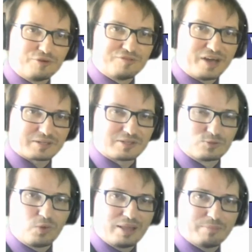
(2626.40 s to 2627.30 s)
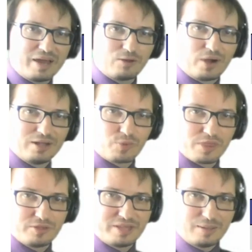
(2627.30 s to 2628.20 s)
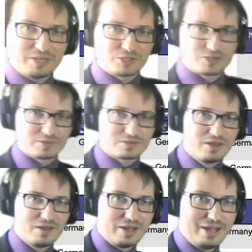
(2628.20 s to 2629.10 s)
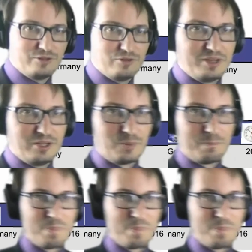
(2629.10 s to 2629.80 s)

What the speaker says: facts one by one with the dimensions and the value.